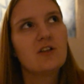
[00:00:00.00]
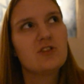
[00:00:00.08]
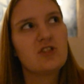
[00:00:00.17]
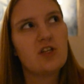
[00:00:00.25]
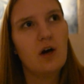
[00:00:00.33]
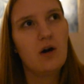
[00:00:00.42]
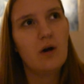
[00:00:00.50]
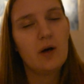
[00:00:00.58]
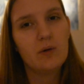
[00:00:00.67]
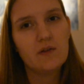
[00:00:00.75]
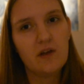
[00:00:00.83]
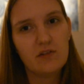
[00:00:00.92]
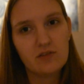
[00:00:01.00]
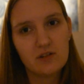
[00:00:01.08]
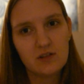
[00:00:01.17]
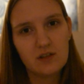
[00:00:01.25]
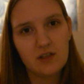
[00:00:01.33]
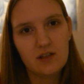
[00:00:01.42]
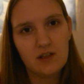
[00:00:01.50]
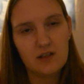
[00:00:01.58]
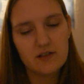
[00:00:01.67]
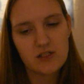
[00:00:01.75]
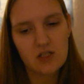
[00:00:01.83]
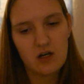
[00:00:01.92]
So I will
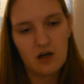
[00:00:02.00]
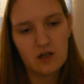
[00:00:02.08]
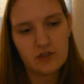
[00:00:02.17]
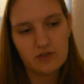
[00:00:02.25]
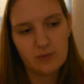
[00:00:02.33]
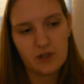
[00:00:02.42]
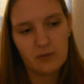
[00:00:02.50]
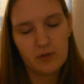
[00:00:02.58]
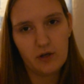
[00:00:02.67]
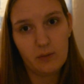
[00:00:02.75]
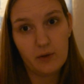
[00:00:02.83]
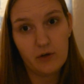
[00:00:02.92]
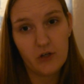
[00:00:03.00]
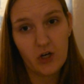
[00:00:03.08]
definitely talk to my primary